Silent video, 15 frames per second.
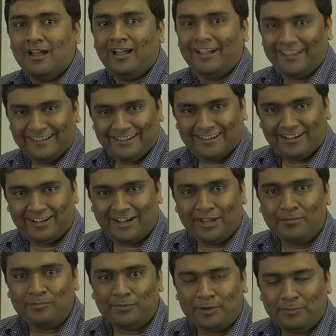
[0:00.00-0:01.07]
Hi, I
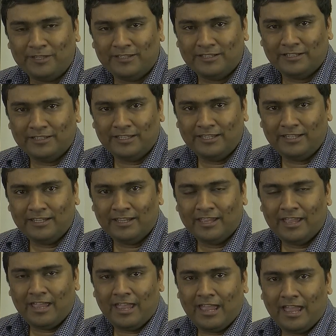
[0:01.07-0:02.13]
am Pramit Nandi
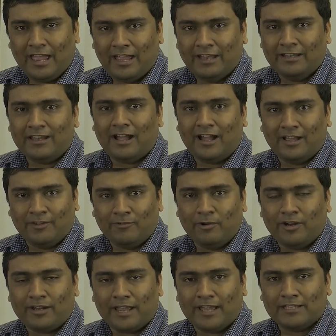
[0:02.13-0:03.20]
and I
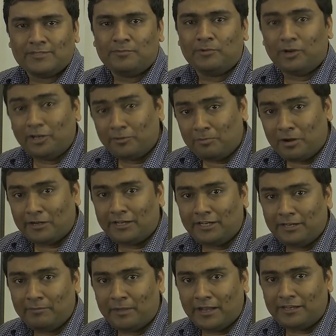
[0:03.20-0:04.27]
work as Product
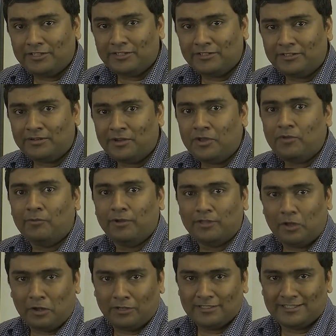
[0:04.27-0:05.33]
Marketing Manager
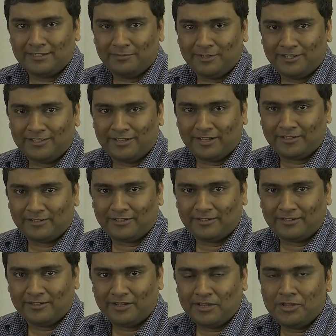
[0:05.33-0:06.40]
with Semiconductor.
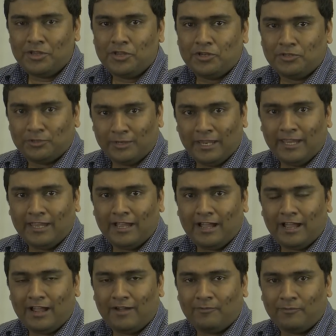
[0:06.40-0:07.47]
Today
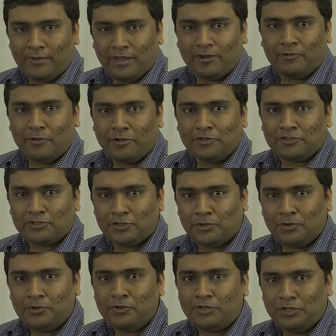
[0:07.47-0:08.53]
we are going to
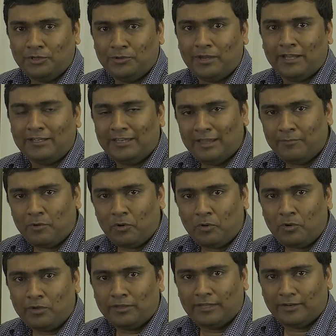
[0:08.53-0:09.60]
show you a demo
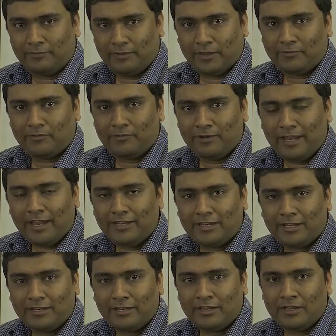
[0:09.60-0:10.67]
that we have
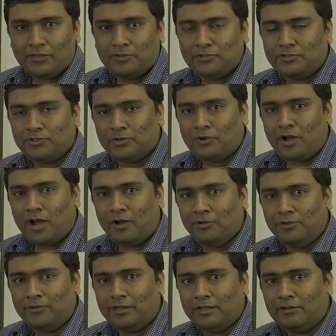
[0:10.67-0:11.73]
created to show how
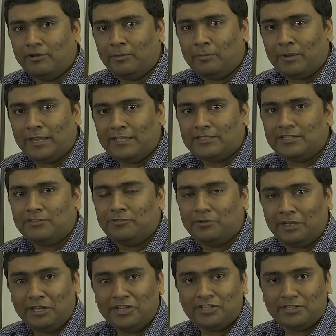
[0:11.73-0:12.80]
you can replace
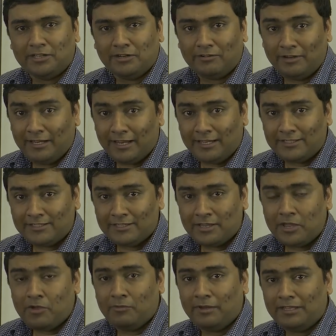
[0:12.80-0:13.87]
traditional relays
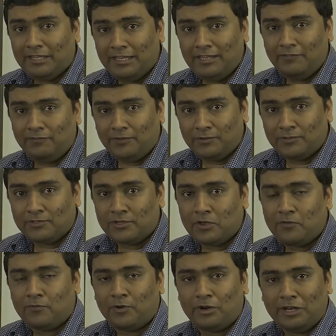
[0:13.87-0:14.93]
with eFuse
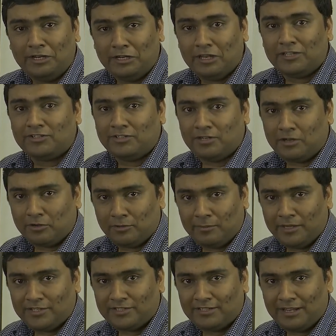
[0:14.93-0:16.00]
for industrial
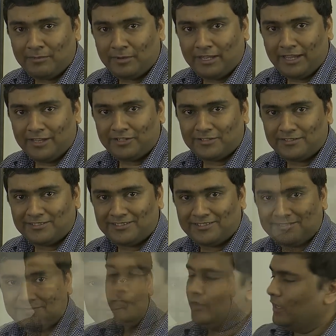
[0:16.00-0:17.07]
automation applications.
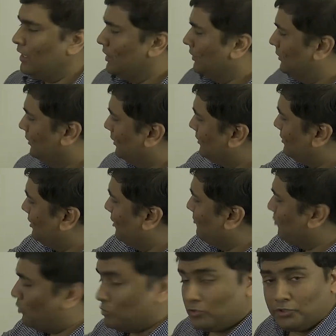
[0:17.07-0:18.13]
This
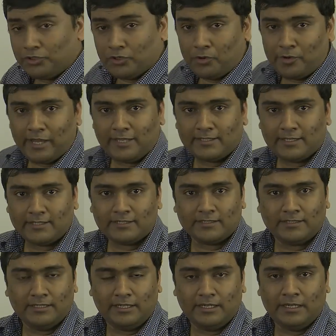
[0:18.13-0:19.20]
demo showcases
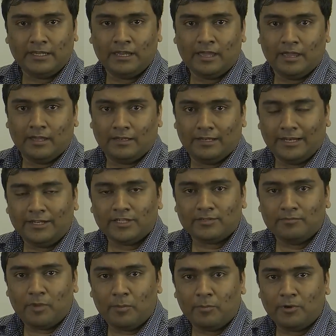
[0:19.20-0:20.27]
the
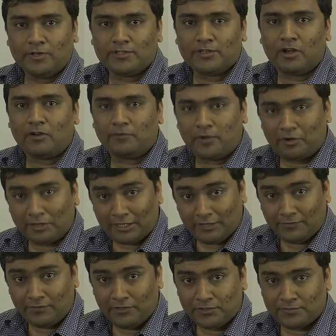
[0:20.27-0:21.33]
latest members of our
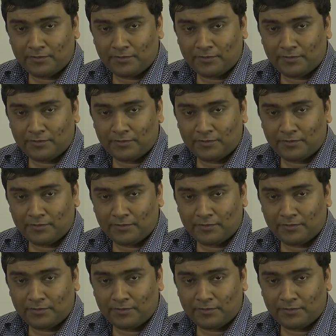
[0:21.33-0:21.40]
eFuse